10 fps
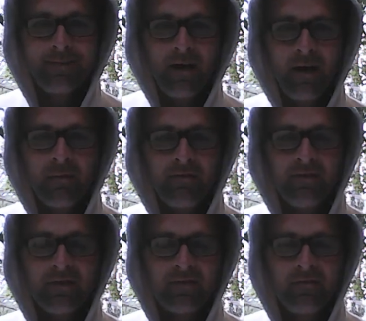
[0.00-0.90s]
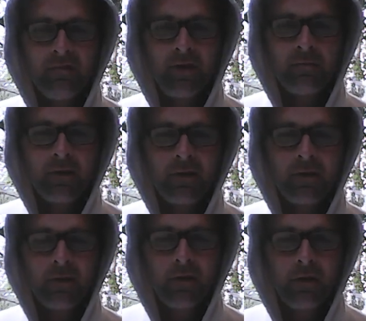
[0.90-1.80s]
Hi, my friends and family.
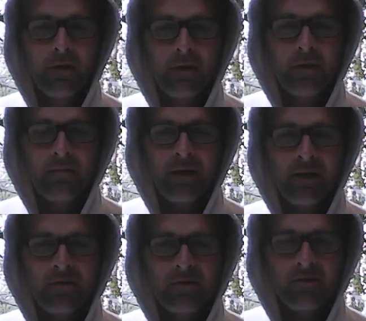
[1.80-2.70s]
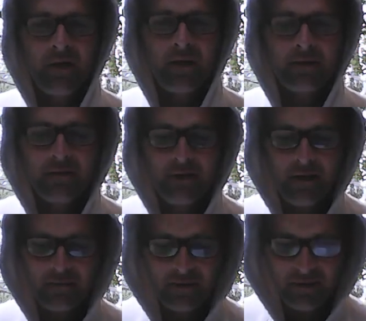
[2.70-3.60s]
My name is Trey, and
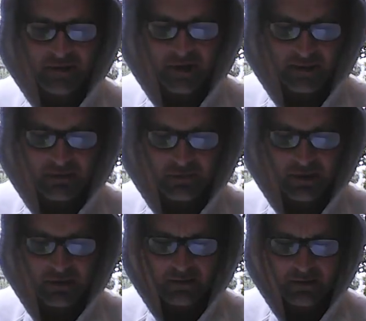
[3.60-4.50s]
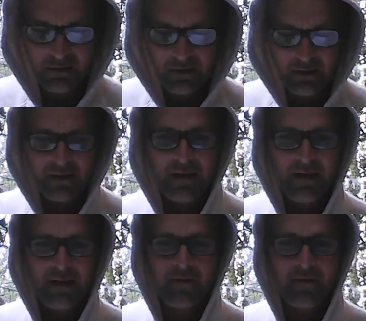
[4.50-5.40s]
today I'm going to talk about
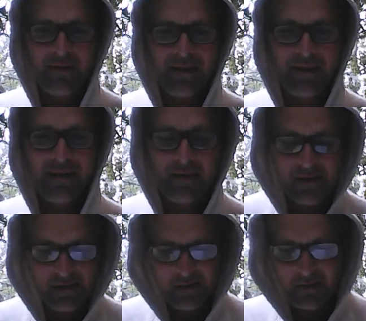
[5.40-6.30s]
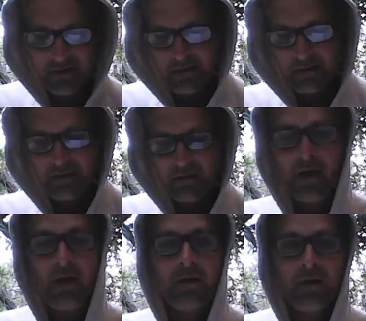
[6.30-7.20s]
how there is no
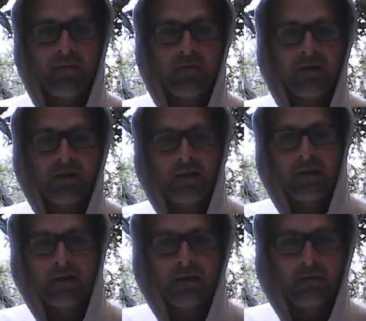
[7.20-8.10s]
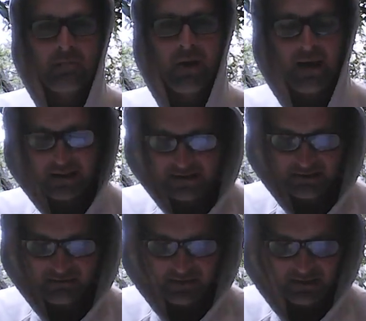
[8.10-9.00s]
healthy
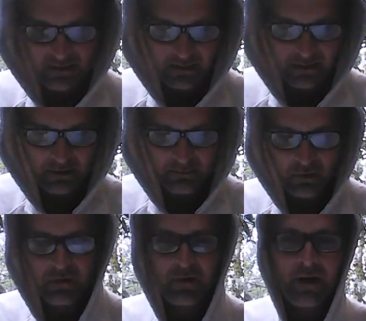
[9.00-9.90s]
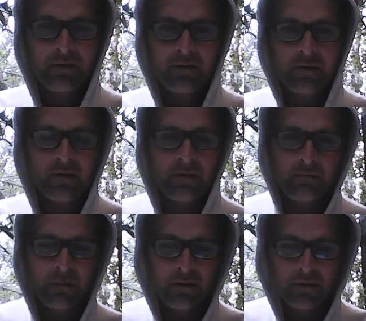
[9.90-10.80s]
passive income or outcome.